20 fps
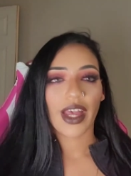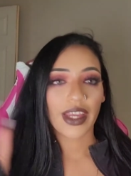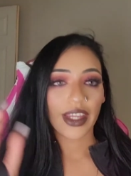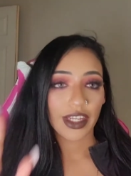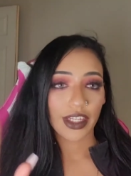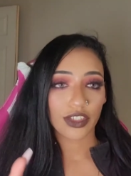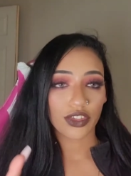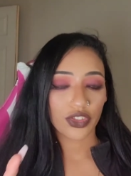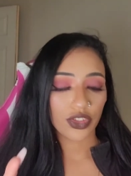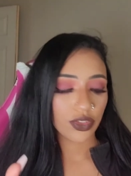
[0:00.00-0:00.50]
I
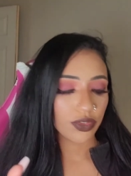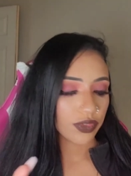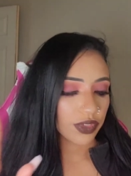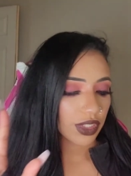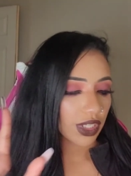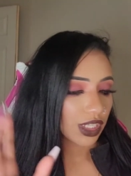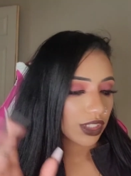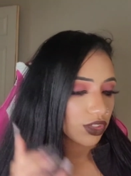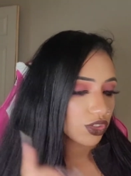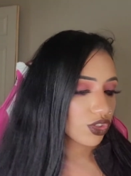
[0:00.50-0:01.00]
actually
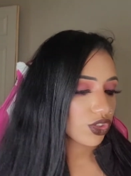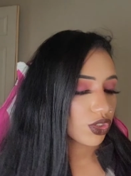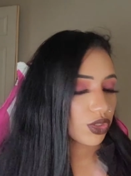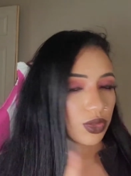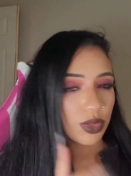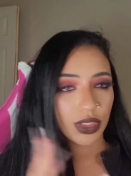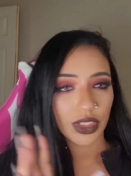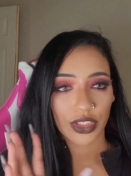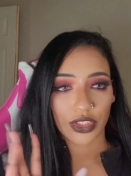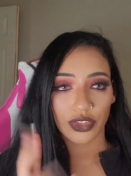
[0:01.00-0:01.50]
forgot to show
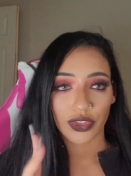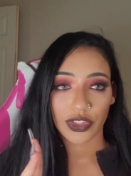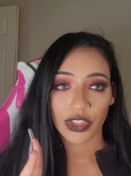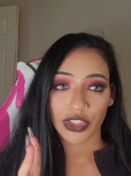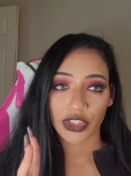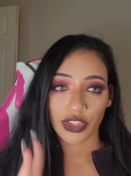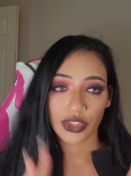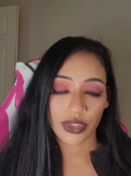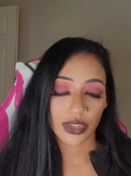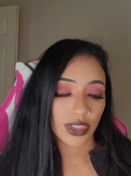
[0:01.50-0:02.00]
you these three
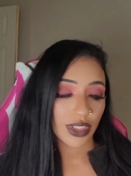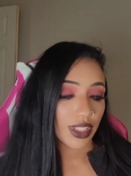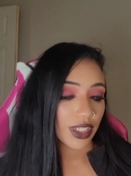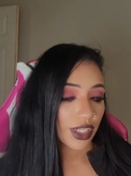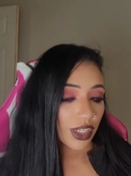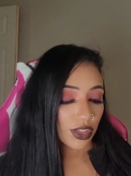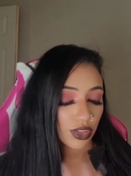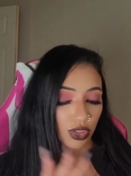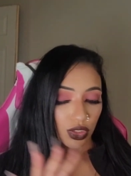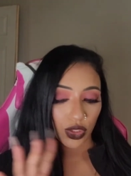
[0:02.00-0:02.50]
shirts that I
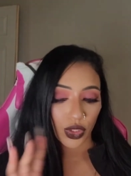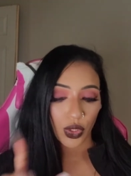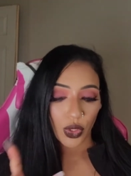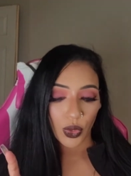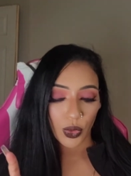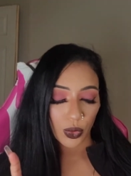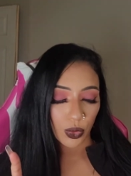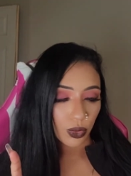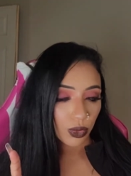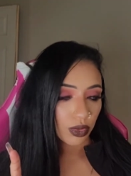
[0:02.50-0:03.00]
got to
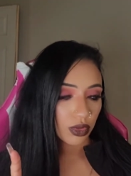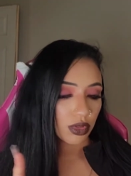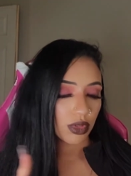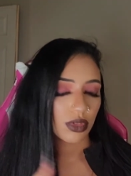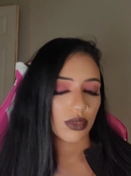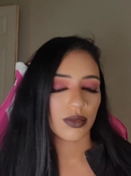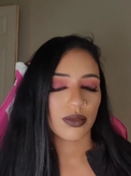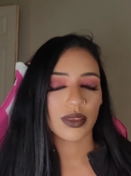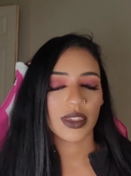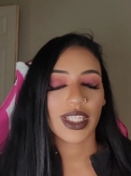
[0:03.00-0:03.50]

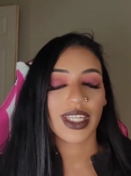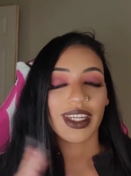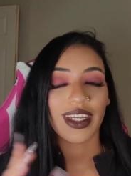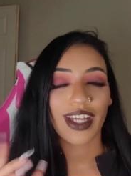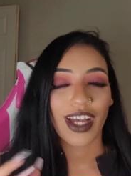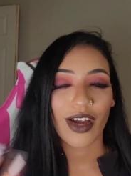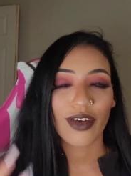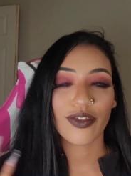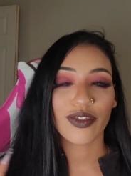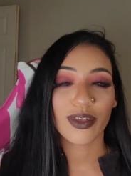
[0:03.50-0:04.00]
Kohl that I
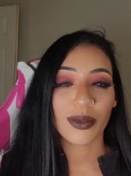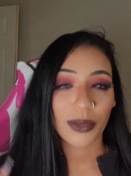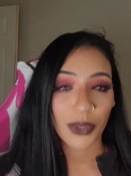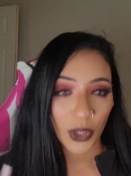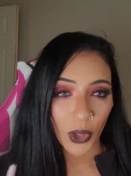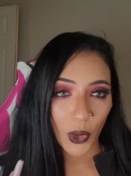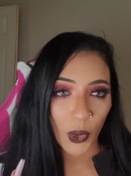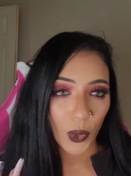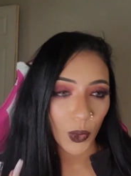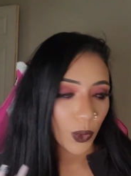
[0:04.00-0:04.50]
got from
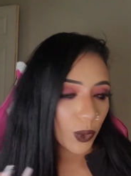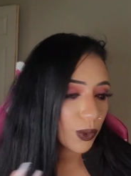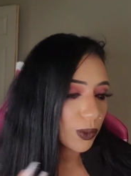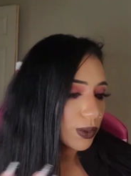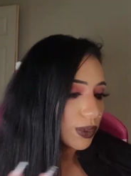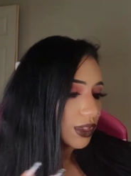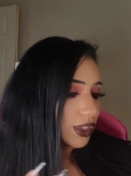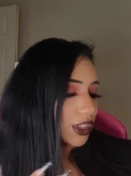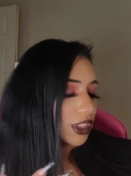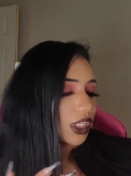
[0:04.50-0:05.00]

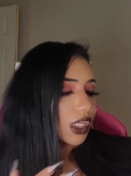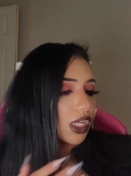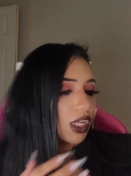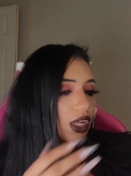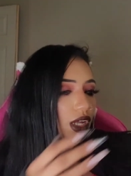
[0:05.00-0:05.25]
Kohl's.